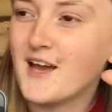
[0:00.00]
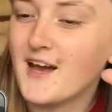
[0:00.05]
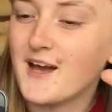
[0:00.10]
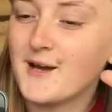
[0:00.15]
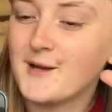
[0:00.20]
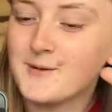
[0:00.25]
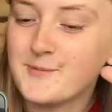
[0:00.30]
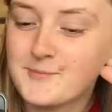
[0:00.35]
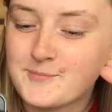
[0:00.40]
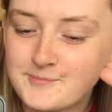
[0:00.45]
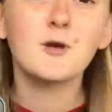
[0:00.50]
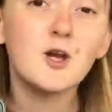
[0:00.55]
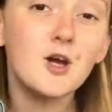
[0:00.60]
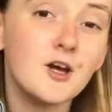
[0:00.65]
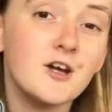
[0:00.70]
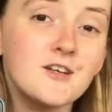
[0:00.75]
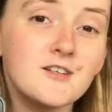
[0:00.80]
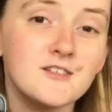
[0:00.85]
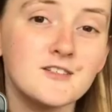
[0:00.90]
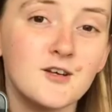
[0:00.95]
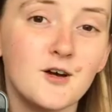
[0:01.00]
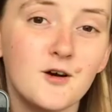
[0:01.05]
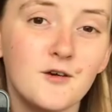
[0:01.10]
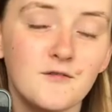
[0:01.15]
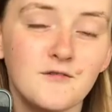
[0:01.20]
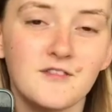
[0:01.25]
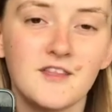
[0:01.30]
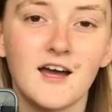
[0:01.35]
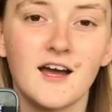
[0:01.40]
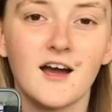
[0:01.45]
Because
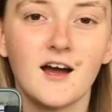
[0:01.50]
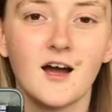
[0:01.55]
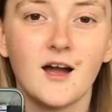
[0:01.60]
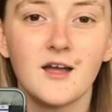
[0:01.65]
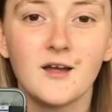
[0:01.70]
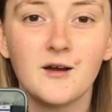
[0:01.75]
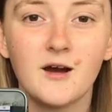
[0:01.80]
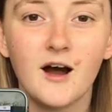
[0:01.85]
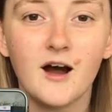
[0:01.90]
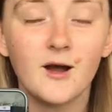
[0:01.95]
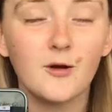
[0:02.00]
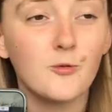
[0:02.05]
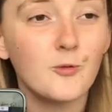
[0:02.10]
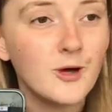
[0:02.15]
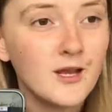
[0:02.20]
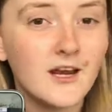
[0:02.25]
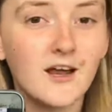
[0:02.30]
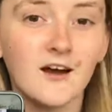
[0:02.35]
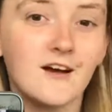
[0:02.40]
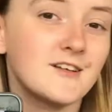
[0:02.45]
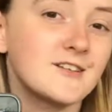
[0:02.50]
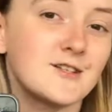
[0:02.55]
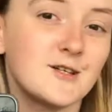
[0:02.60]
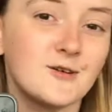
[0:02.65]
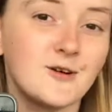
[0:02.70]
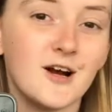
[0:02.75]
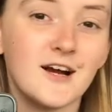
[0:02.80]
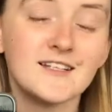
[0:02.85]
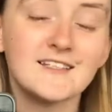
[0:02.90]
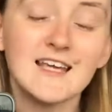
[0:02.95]
of that, I will ask
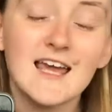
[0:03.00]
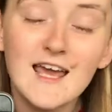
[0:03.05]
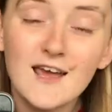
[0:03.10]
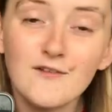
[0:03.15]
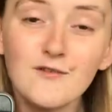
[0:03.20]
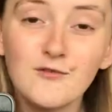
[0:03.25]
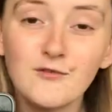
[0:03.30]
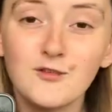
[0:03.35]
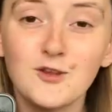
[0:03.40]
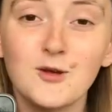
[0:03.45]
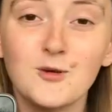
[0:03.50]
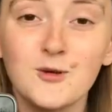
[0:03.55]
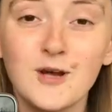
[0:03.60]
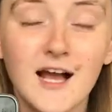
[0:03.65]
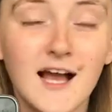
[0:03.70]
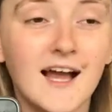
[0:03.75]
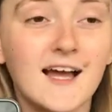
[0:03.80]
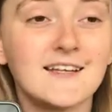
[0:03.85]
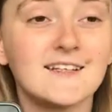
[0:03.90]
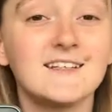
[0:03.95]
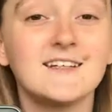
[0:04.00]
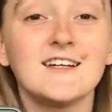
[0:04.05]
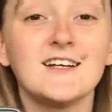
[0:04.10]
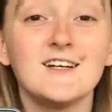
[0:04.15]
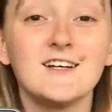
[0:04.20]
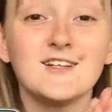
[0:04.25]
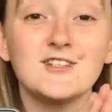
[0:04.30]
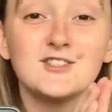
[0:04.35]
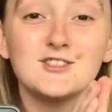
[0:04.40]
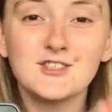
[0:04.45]
you guys if you can
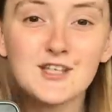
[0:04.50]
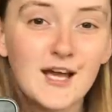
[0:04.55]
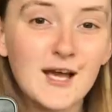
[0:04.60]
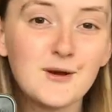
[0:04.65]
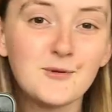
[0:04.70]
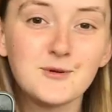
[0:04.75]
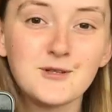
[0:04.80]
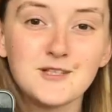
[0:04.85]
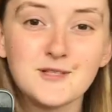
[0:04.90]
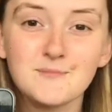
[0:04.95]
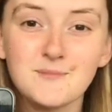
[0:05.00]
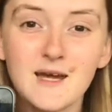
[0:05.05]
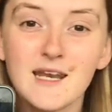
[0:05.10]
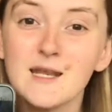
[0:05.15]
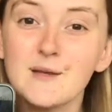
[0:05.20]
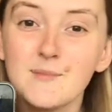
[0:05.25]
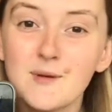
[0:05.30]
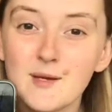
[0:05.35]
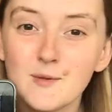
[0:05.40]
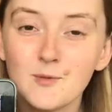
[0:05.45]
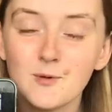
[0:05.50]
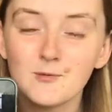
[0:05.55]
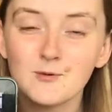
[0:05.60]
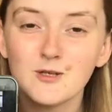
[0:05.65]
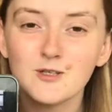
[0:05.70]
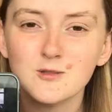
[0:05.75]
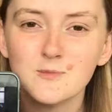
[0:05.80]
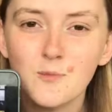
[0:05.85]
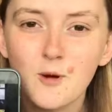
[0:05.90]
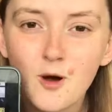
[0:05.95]
share with as many
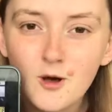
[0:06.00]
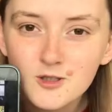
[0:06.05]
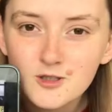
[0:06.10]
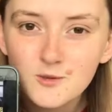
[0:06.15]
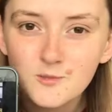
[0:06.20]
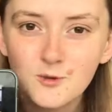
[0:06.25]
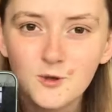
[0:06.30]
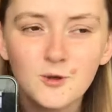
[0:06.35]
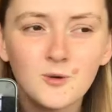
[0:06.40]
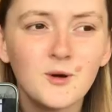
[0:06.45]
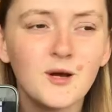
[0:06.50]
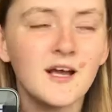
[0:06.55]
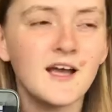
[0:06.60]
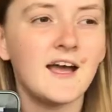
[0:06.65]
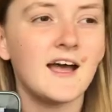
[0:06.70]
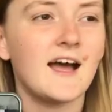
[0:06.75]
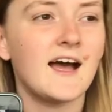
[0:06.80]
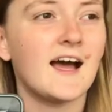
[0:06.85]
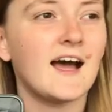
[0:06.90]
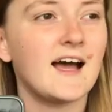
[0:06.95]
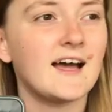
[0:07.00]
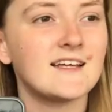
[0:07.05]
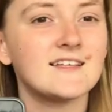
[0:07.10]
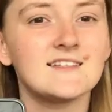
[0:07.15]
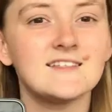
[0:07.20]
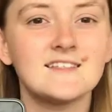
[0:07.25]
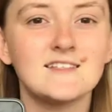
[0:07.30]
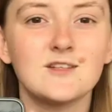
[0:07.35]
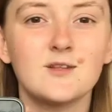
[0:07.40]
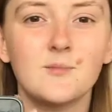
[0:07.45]
people as possible.
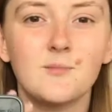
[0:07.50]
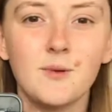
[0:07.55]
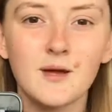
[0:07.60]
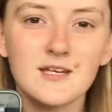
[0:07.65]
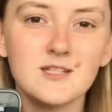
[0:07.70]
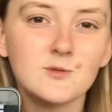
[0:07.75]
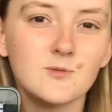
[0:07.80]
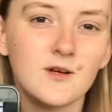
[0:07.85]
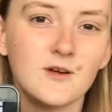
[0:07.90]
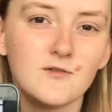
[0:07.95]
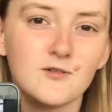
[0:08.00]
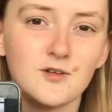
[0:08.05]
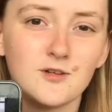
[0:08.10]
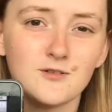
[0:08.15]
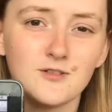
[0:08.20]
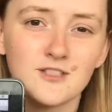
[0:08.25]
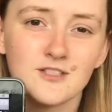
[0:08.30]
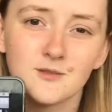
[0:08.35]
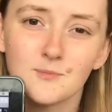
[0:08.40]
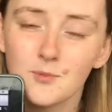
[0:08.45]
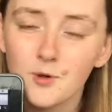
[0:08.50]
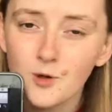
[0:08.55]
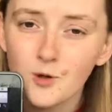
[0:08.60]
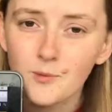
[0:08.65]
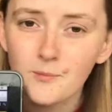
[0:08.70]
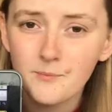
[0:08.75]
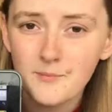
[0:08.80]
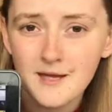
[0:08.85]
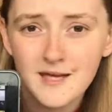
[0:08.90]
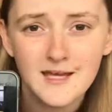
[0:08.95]
And the best way for you to
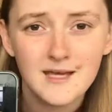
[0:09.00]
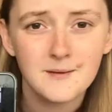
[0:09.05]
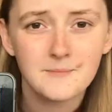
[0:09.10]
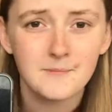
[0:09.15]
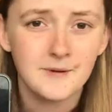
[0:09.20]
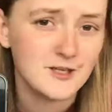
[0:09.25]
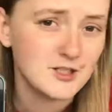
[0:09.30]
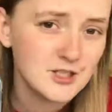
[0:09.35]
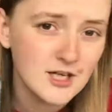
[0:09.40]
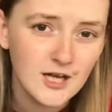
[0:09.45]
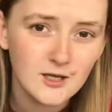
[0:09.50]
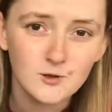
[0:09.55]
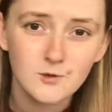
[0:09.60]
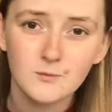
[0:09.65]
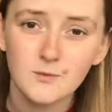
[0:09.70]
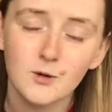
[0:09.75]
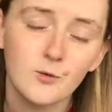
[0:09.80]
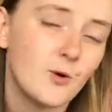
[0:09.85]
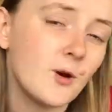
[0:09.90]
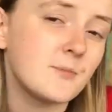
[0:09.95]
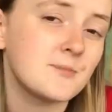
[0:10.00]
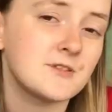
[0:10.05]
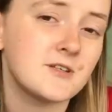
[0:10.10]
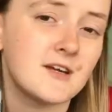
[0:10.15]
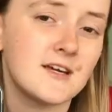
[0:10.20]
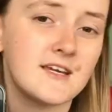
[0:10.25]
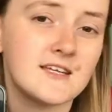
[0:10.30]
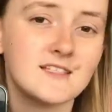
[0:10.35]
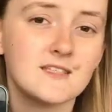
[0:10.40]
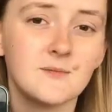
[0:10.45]
support me, my channel, my
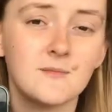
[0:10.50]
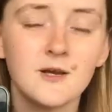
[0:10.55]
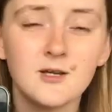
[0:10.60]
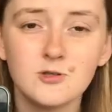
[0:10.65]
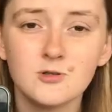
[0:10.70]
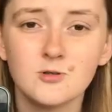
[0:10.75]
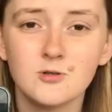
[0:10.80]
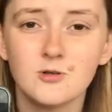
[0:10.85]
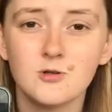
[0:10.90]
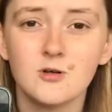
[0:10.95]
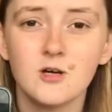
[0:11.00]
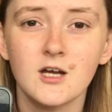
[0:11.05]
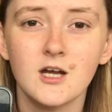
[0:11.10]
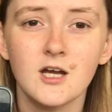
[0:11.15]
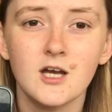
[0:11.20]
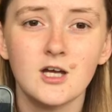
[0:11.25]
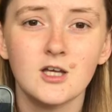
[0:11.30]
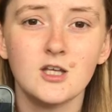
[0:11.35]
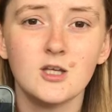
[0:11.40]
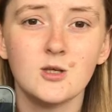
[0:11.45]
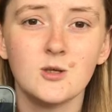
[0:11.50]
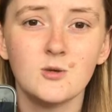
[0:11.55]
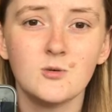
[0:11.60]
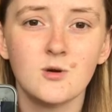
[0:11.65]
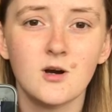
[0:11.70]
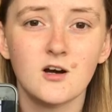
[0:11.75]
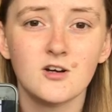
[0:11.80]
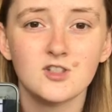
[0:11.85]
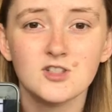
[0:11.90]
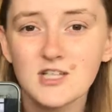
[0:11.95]
website, is to make sure
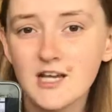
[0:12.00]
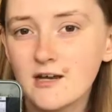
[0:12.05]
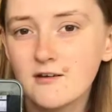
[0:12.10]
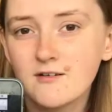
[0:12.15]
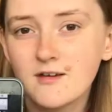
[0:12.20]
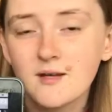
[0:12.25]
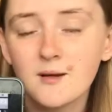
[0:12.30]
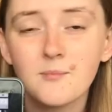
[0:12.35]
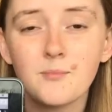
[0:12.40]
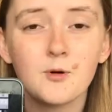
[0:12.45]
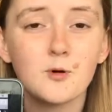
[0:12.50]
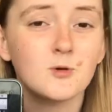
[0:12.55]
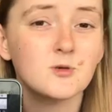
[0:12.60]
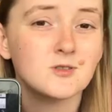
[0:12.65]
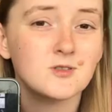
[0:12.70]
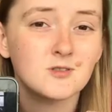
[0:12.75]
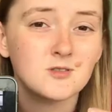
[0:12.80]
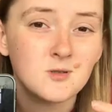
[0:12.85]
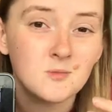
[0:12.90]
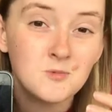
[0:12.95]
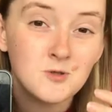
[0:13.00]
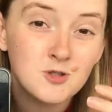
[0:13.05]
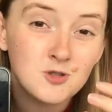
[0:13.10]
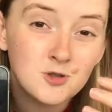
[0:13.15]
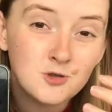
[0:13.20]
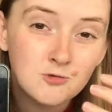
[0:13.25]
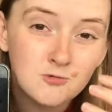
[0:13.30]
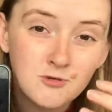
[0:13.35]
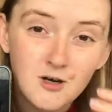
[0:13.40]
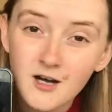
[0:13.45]
you are sharing but also
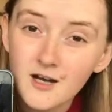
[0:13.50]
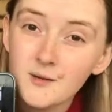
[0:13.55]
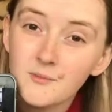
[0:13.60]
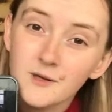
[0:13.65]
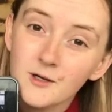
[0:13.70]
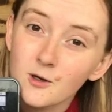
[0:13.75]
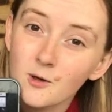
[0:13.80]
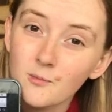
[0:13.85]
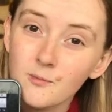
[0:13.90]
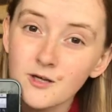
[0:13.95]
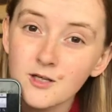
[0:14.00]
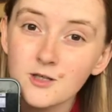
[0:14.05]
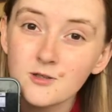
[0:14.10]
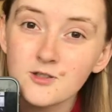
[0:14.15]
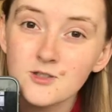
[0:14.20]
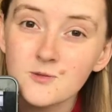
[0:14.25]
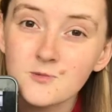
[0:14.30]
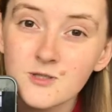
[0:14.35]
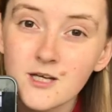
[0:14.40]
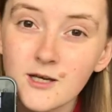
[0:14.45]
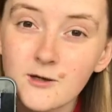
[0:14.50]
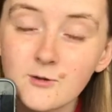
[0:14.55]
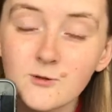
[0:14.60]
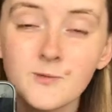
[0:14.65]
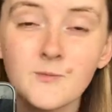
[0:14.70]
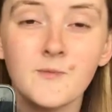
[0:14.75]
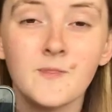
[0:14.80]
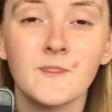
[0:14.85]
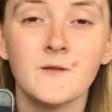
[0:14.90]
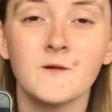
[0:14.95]
subscribing on my YouTube channel.